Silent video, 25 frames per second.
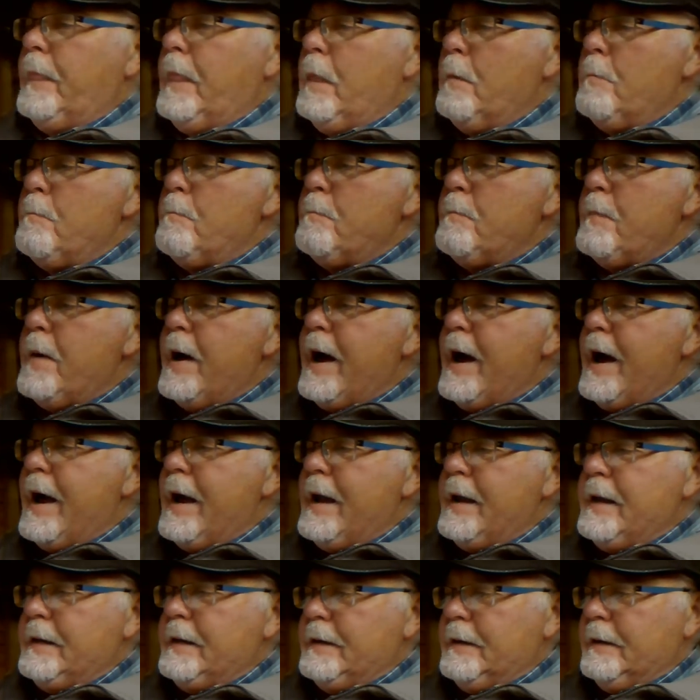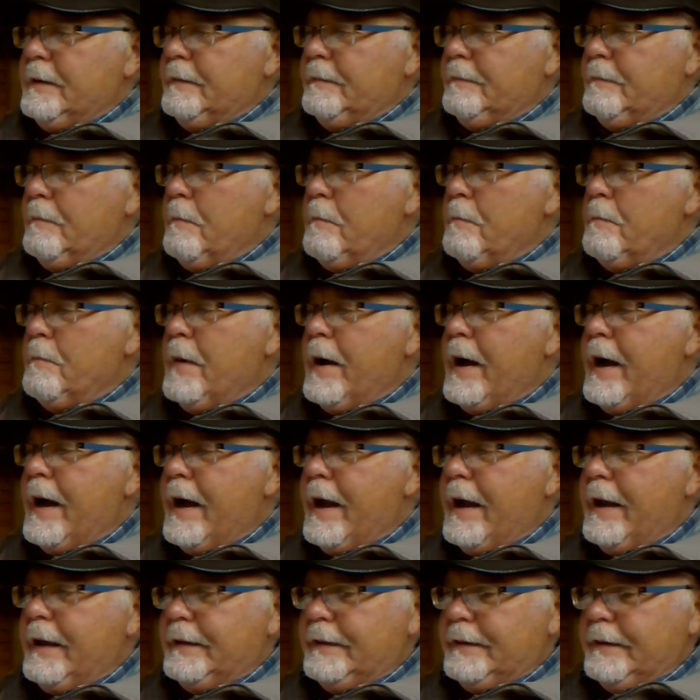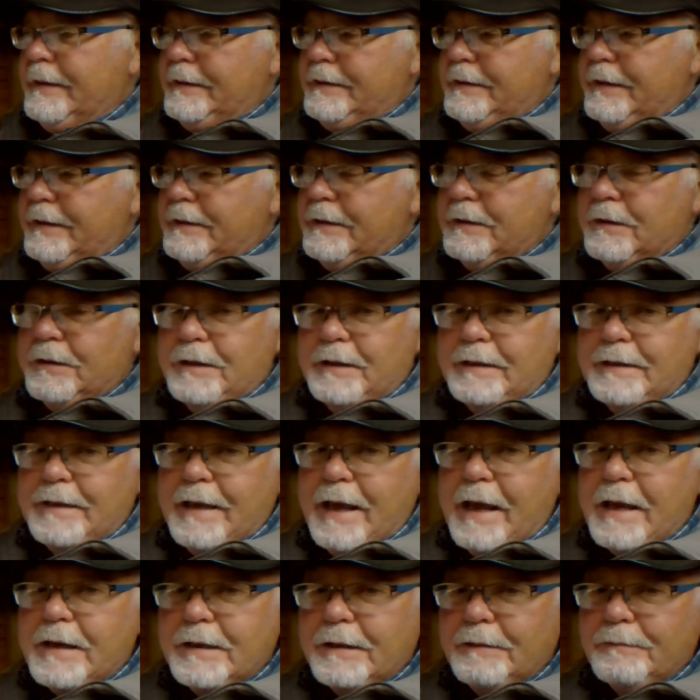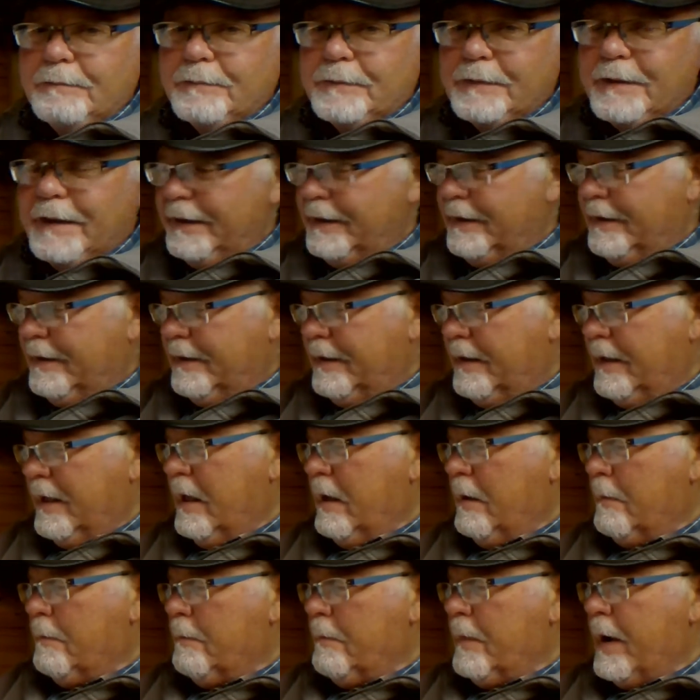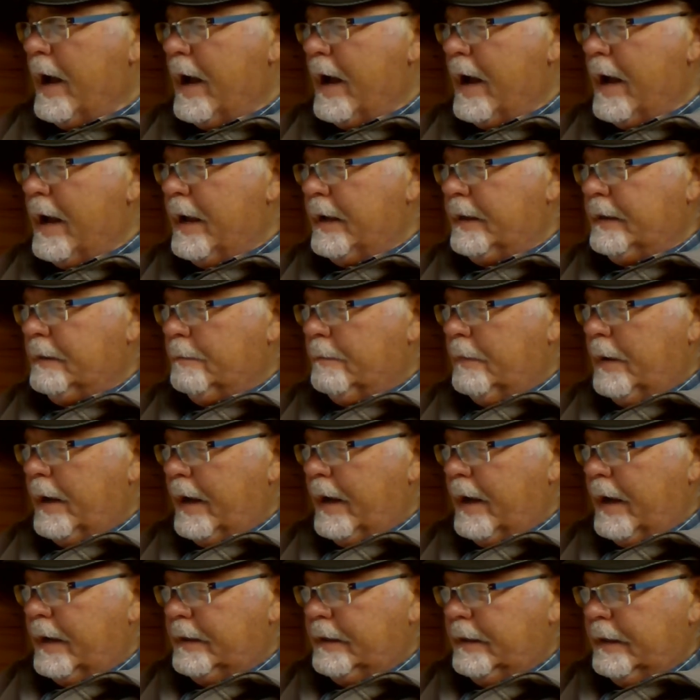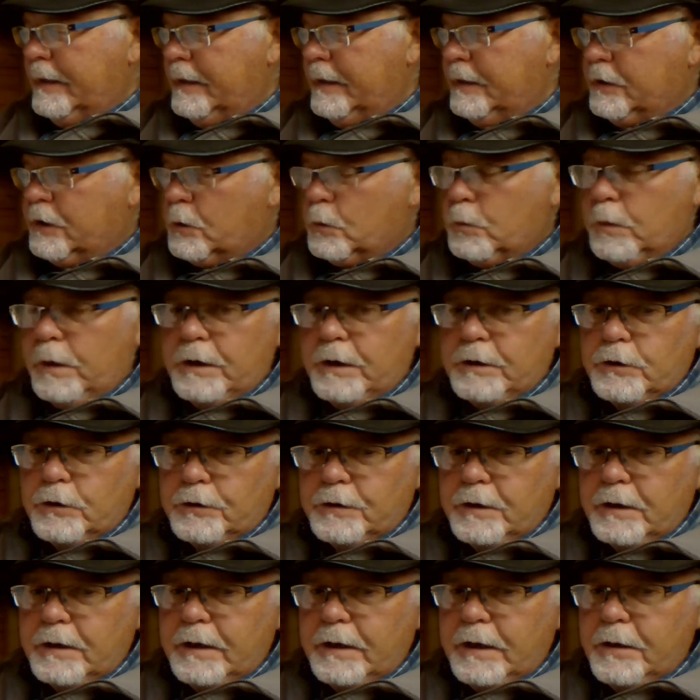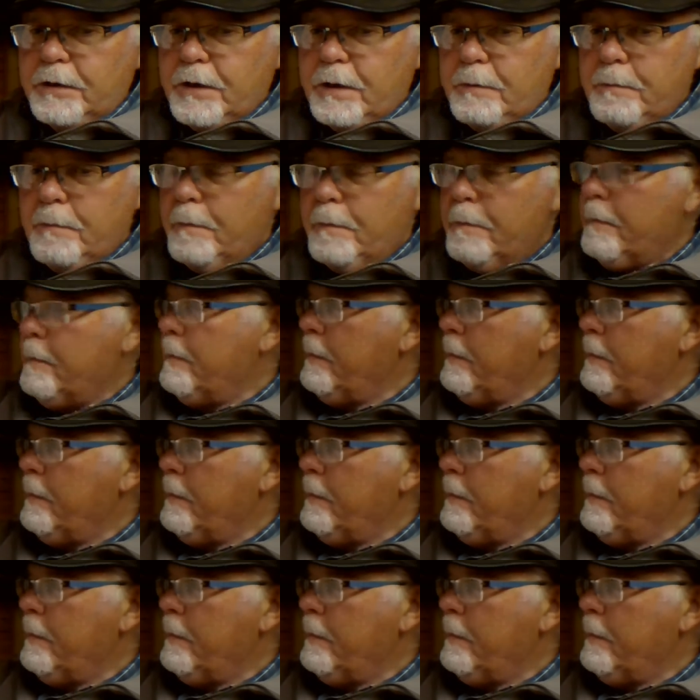Mine, sits on his head. Mine, squeeze underneath him.